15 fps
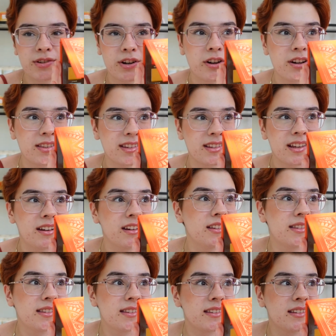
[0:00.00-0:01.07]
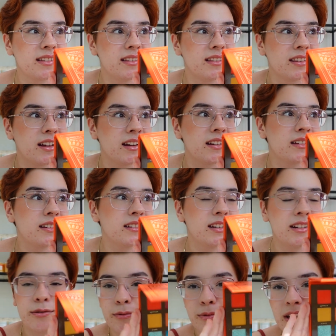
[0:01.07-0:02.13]
sorry, the sun is like
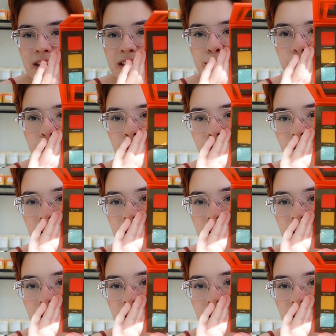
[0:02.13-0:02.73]
in a weird spot